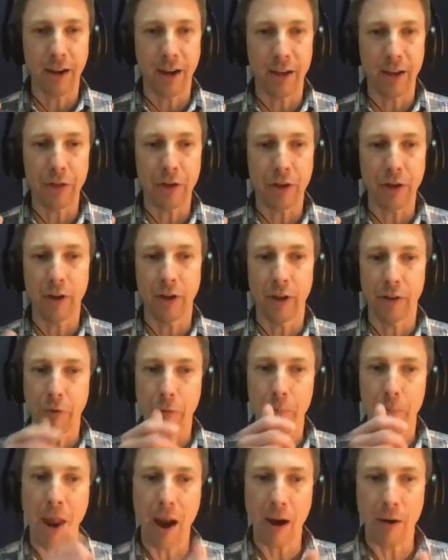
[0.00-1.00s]
I think if
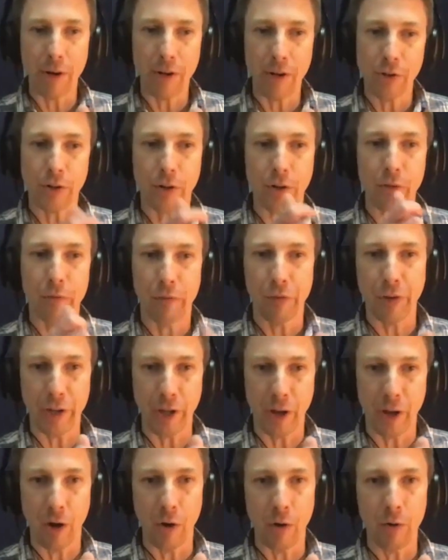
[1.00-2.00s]
a parent took a
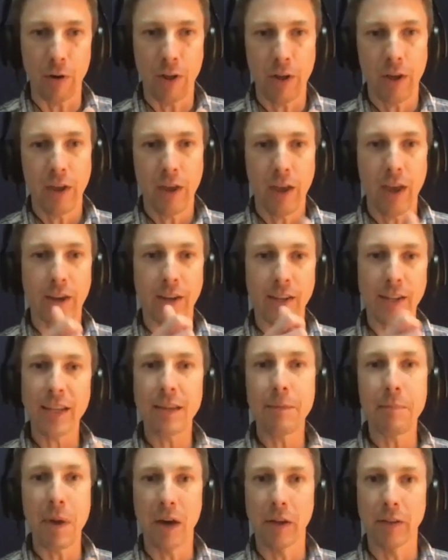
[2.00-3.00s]
video and
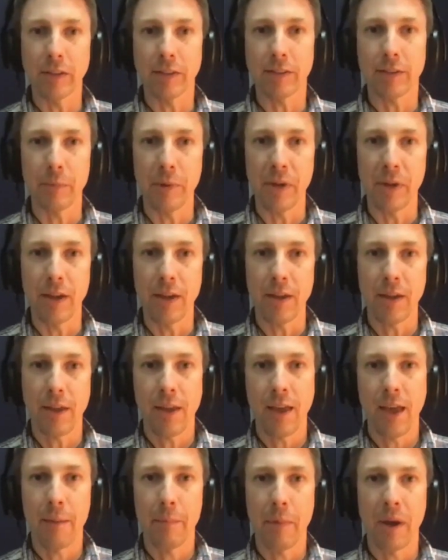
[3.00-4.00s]
emailed it to me
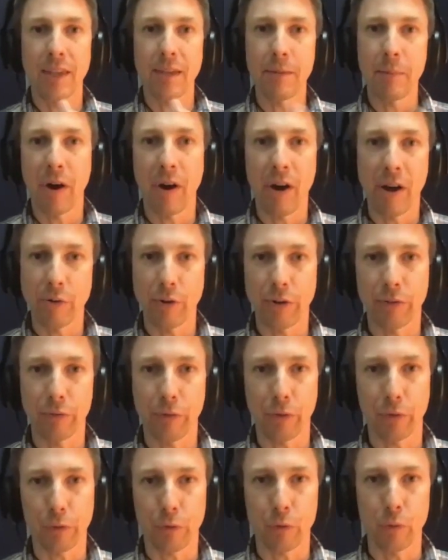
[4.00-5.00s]
at my email address
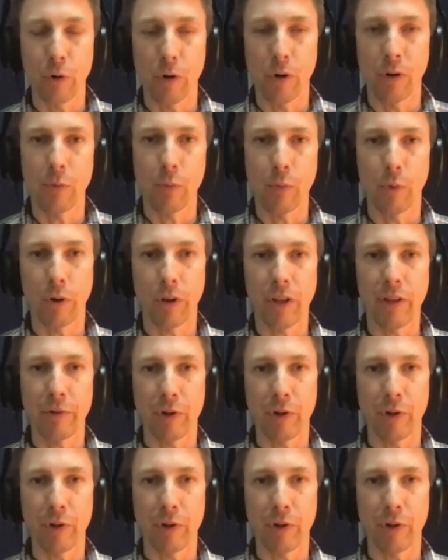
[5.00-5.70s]
for school, we'll